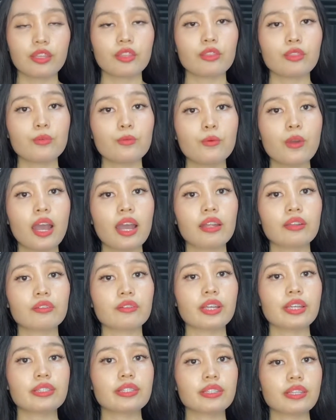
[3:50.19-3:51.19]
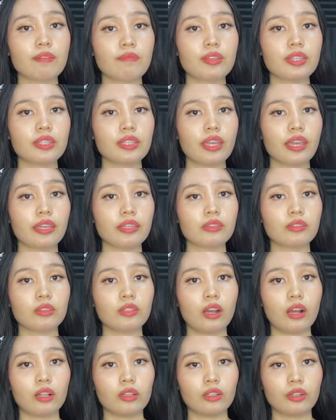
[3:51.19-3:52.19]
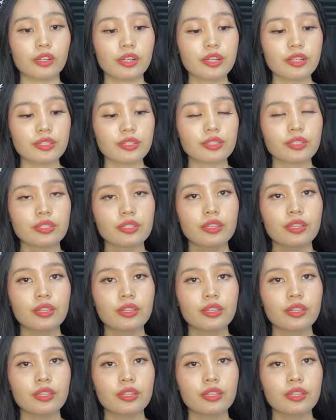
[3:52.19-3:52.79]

$278.